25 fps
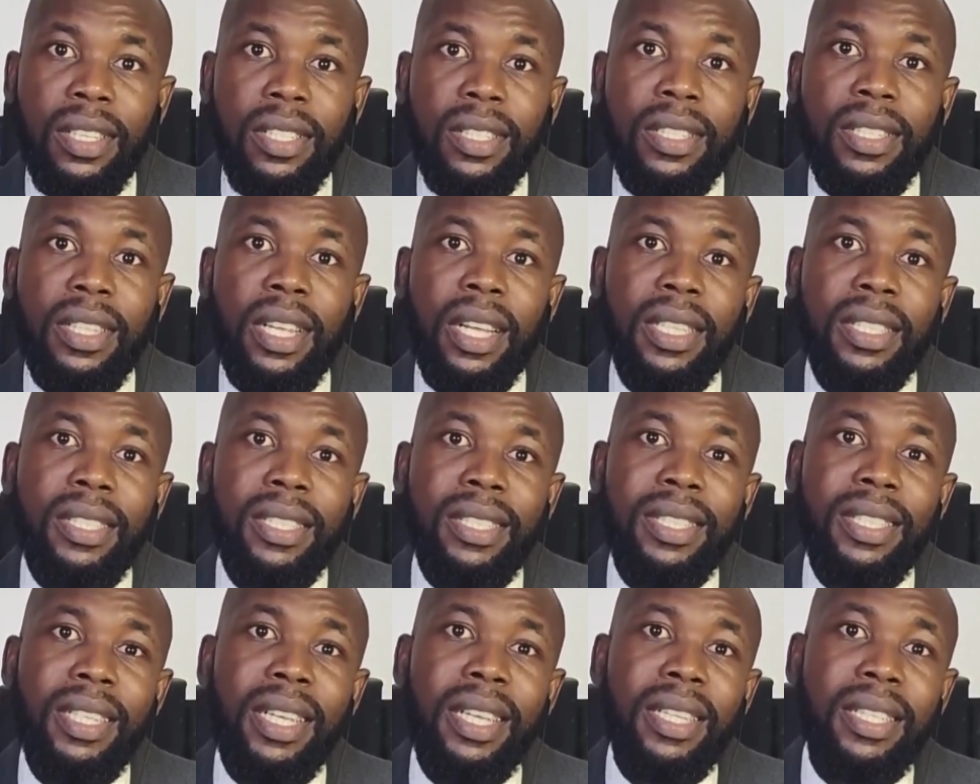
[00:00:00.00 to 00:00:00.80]
is that
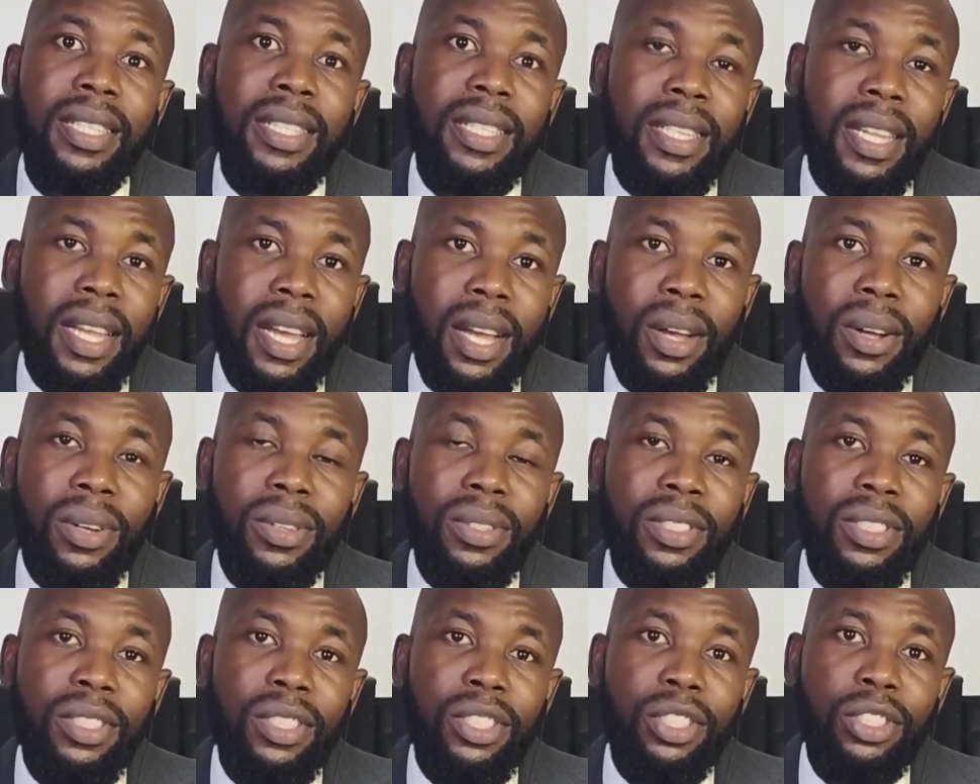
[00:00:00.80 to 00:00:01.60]
there is
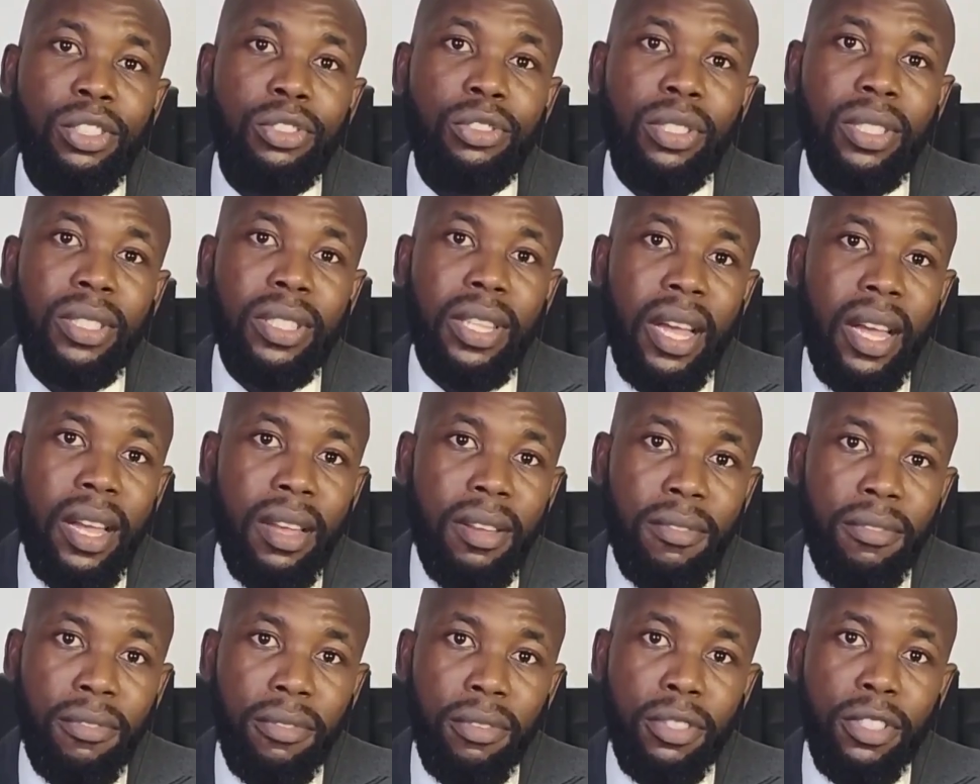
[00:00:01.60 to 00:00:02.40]
now stricter
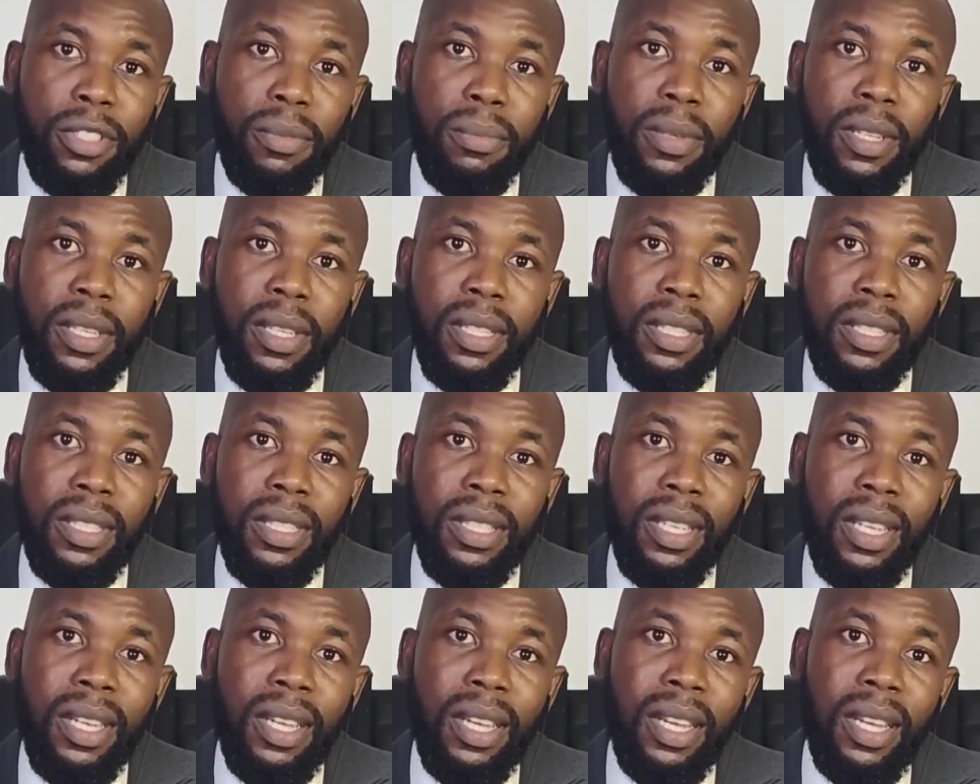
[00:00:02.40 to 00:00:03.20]

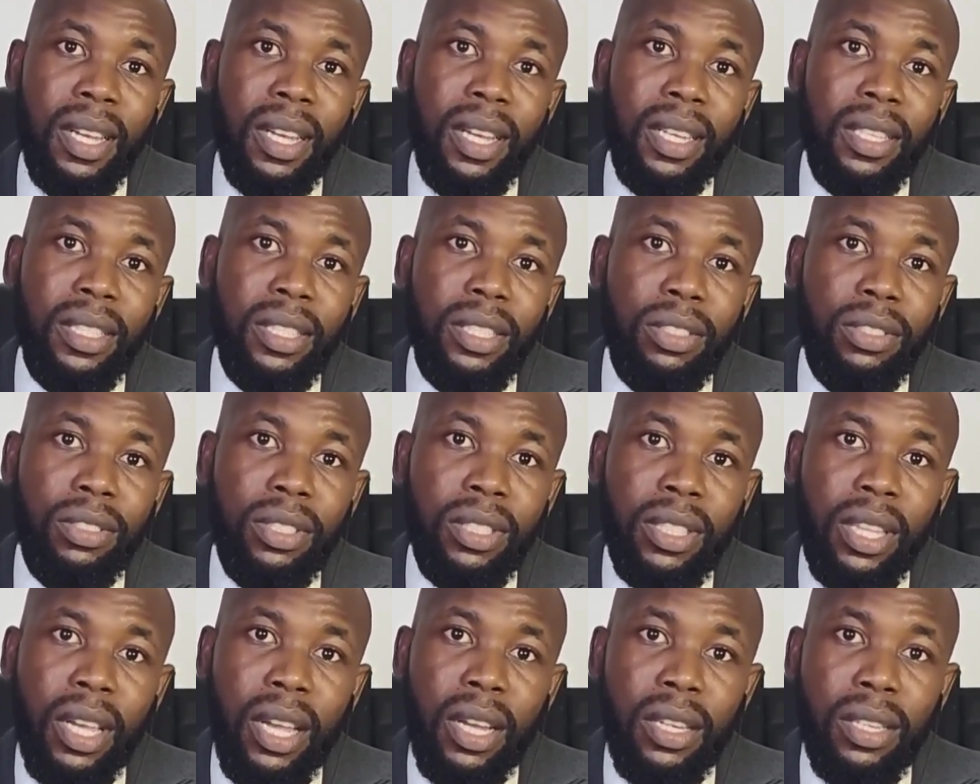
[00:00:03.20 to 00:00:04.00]
enforcement and
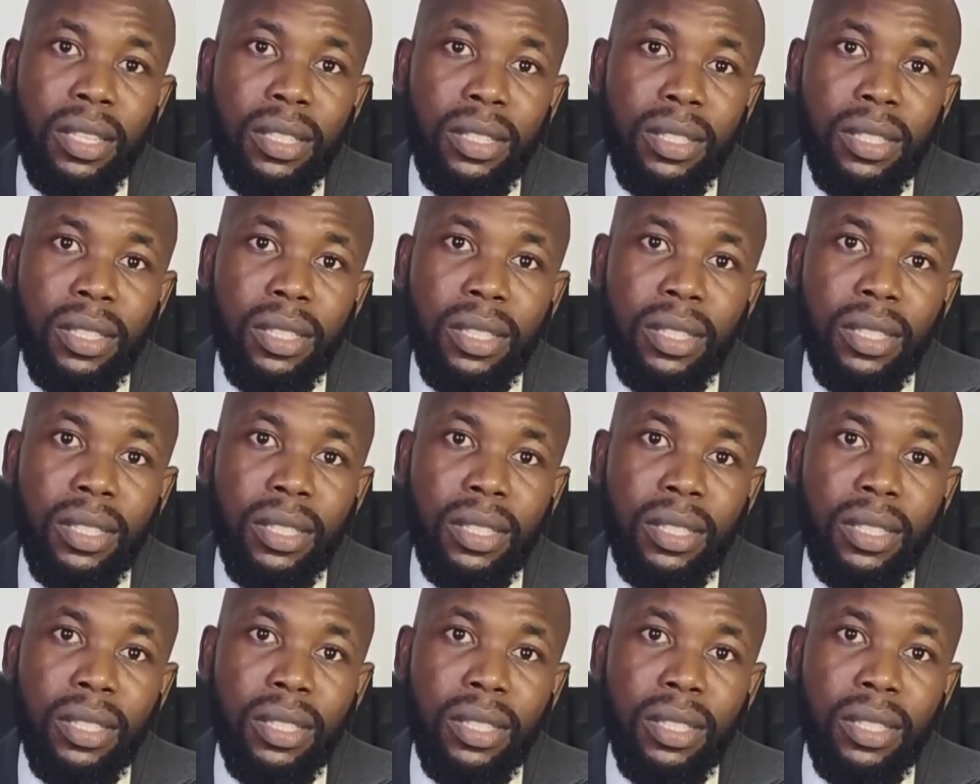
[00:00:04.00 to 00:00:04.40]
stricter